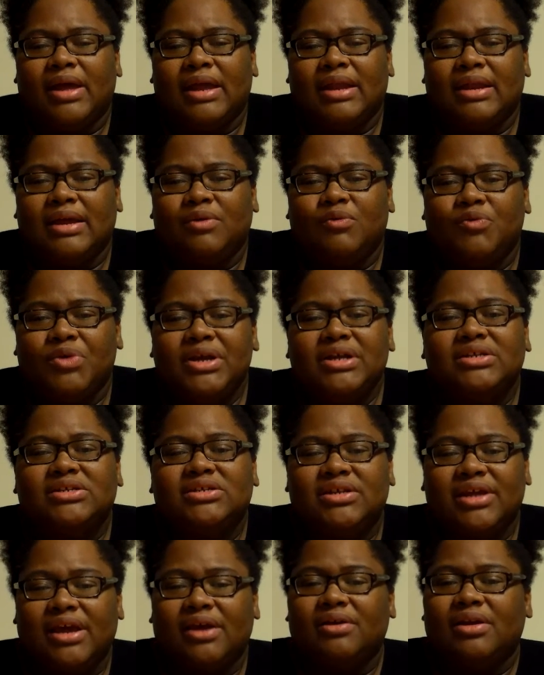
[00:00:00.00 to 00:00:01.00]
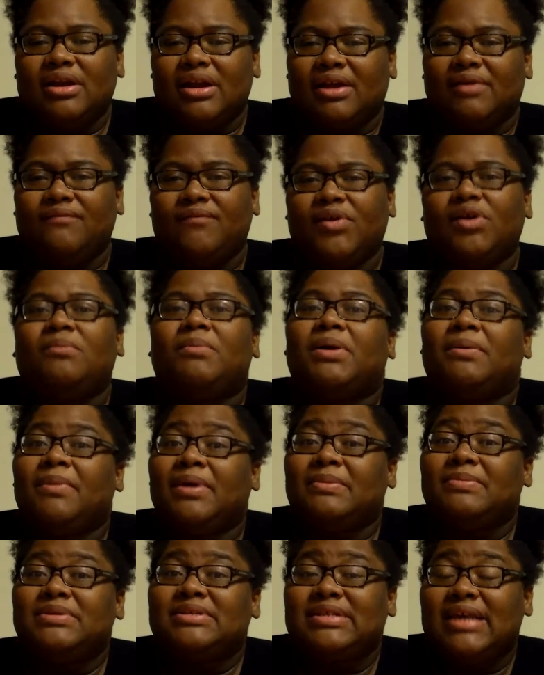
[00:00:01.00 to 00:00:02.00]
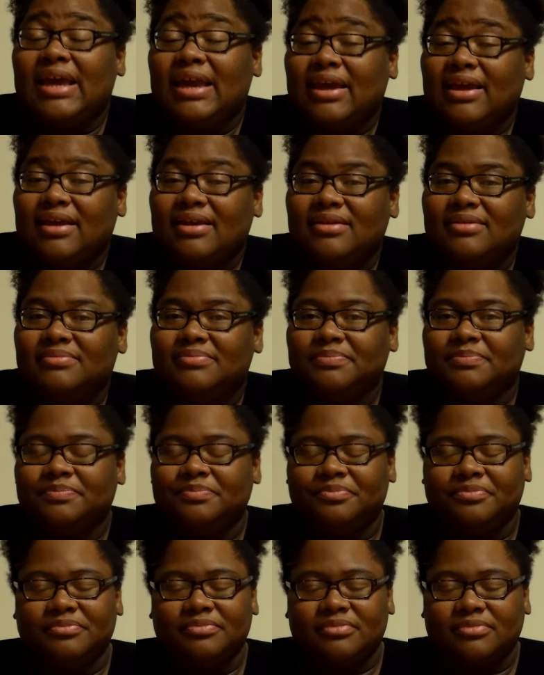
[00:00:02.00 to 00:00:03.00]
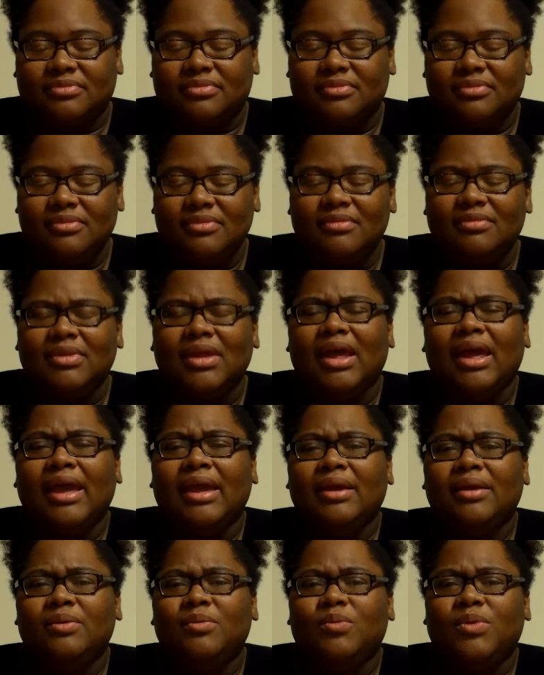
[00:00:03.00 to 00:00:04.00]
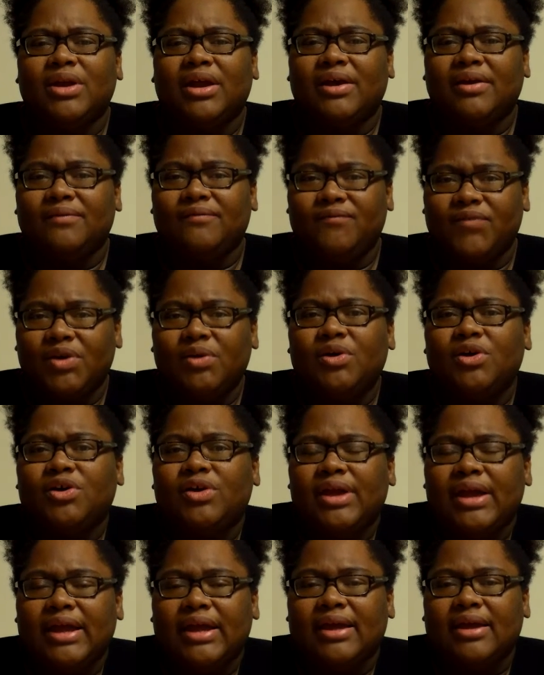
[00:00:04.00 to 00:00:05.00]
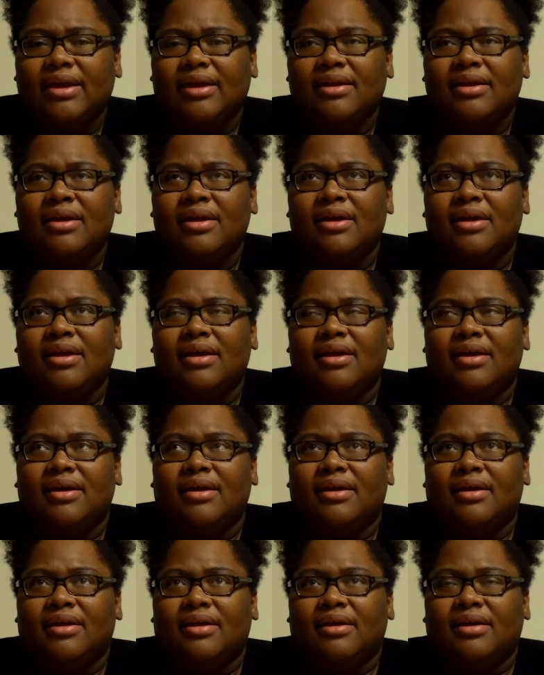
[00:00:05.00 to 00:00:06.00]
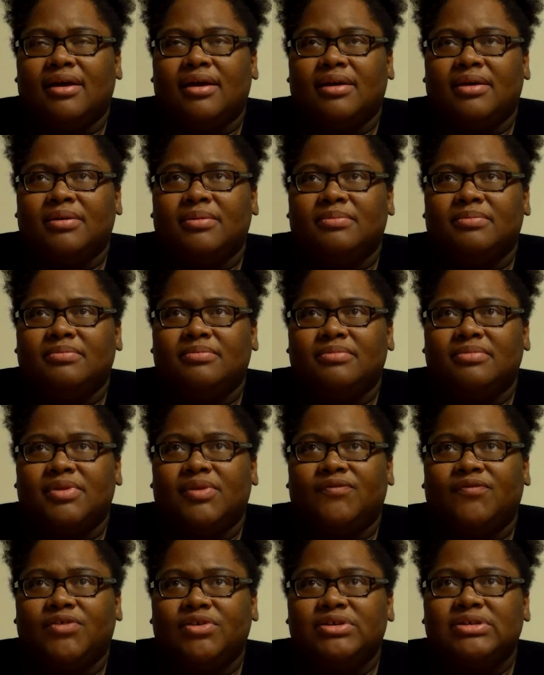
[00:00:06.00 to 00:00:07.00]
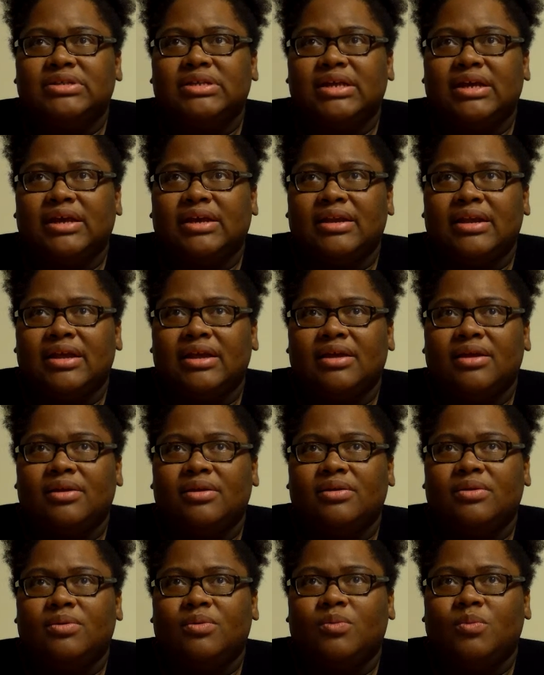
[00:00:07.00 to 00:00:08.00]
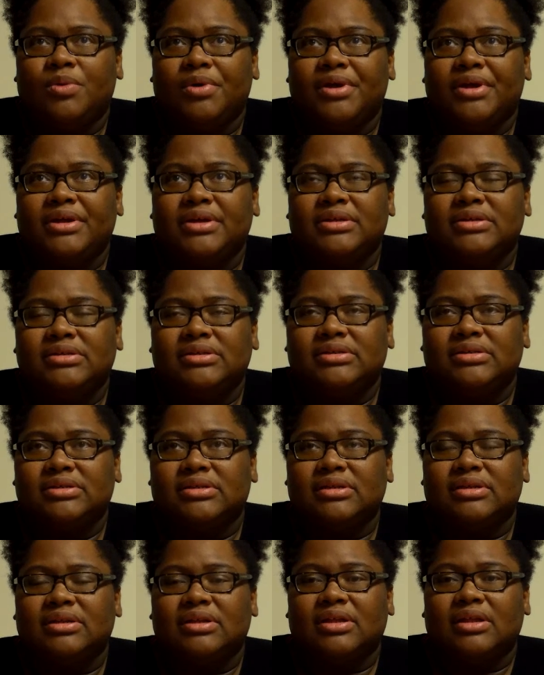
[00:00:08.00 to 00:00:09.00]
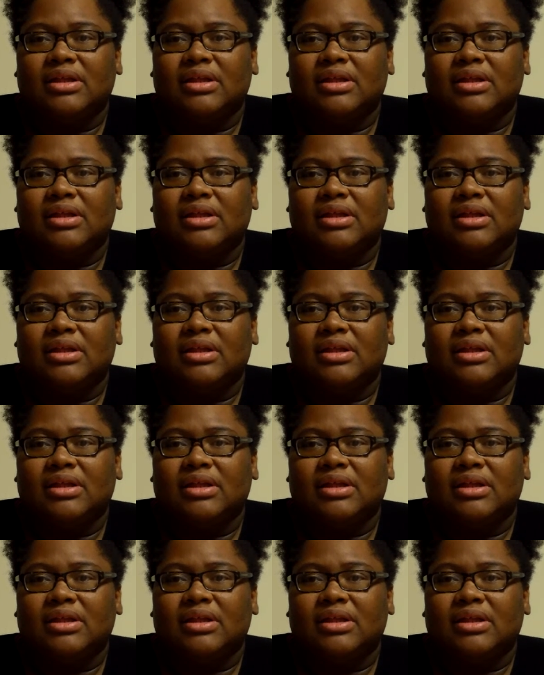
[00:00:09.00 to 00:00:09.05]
and I reached down and I felt my baby's head. And when I felt her head, the first thing I did was